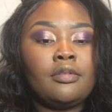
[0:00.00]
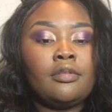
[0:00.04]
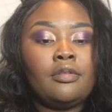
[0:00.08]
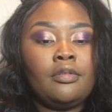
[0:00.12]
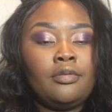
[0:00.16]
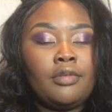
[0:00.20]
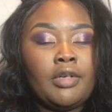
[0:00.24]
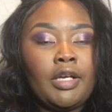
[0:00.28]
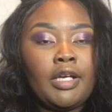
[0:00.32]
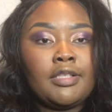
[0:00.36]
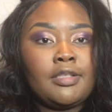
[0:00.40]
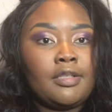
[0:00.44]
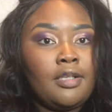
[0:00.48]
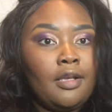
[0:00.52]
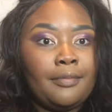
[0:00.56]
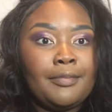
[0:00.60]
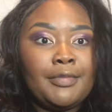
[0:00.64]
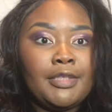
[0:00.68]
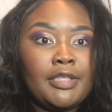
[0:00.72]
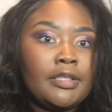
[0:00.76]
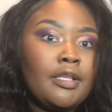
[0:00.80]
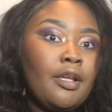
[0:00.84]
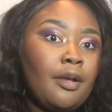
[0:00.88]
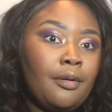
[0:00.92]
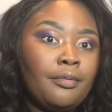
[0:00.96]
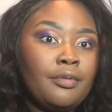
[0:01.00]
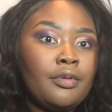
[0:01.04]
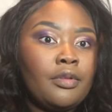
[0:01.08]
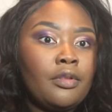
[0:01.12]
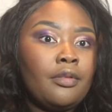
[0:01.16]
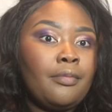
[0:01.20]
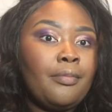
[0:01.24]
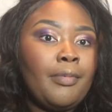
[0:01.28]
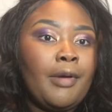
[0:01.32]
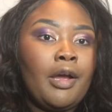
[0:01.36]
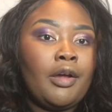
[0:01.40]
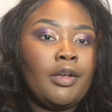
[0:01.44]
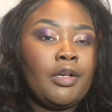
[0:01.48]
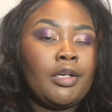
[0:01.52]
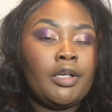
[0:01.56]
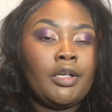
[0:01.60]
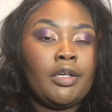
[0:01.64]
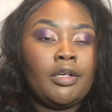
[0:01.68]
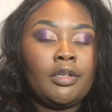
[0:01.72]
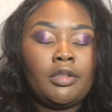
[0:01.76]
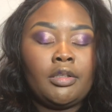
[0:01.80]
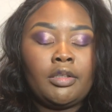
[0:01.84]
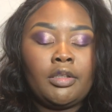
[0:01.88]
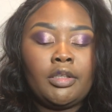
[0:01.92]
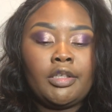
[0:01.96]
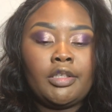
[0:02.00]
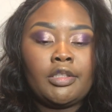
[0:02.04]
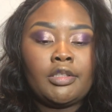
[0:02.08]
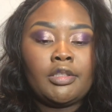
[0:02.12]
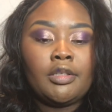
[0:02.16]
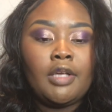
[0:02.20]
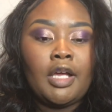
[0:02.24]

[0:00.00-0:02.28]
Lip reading: you guys saw me set with the powder earlier, so